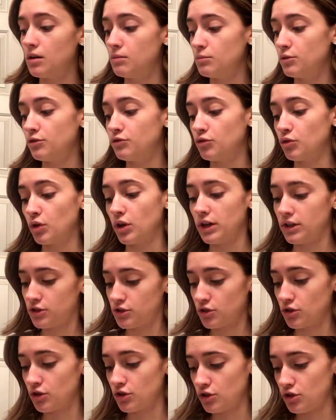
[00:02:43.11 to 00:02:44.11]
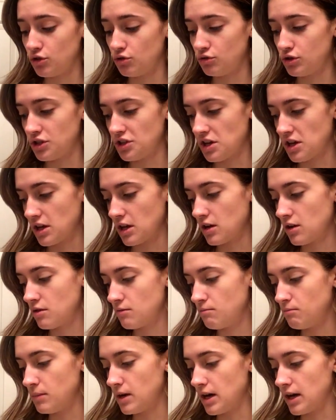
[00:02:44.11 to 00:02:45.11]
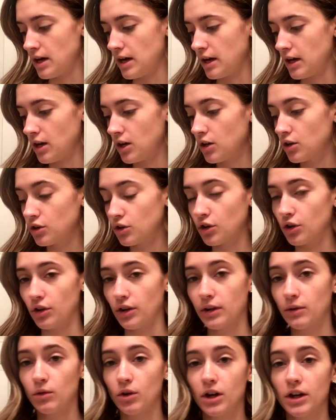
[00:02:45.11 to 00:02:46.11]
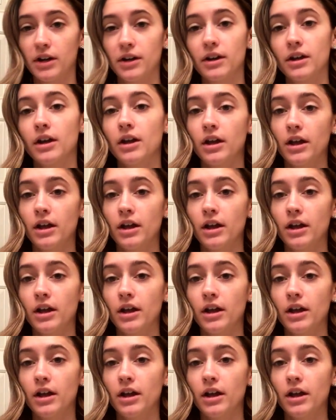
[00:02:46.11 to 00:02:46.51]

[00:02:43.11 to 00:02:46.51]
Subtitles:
before I start using my curling wand.